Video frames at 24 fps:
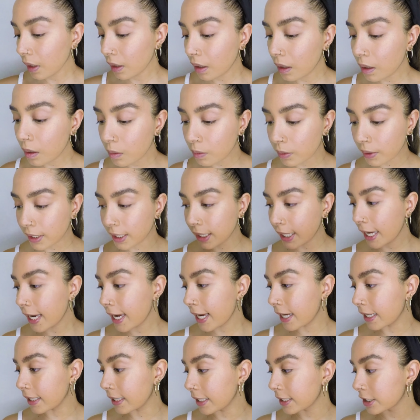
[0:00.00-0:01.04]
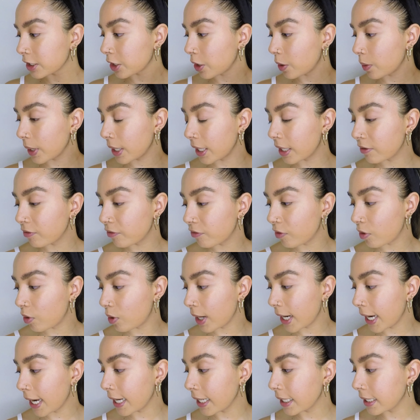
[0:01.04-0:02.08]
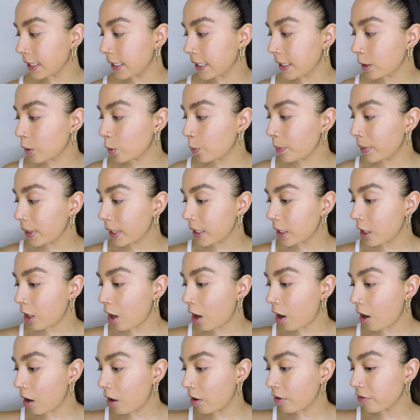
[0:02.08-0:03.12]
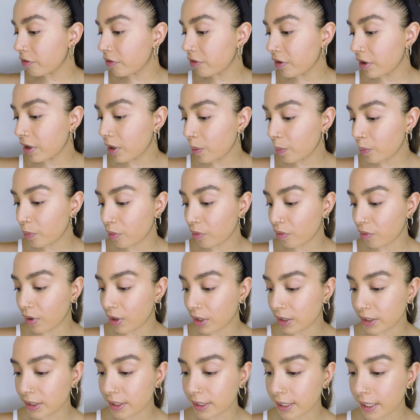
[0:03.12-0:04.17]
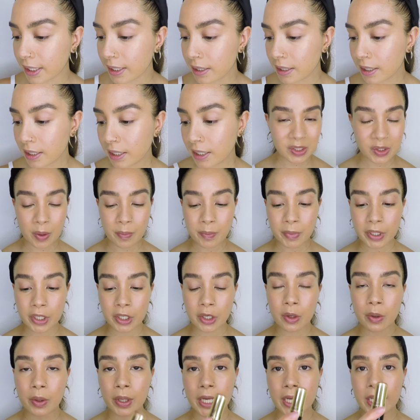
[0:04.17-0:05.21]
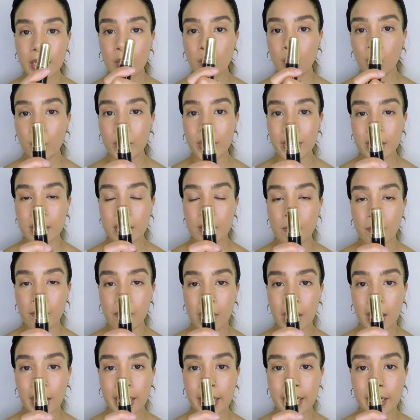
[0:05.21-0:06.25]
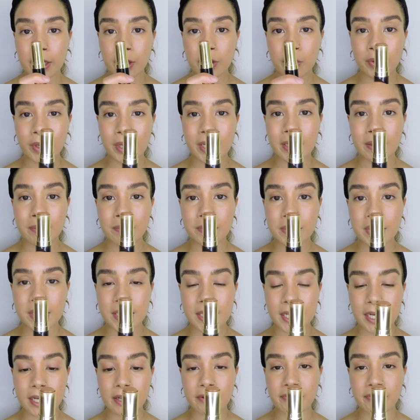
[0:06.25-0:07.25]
Okay, let's go in for a little bit of bronzer. So I'm going to go in with my cream stick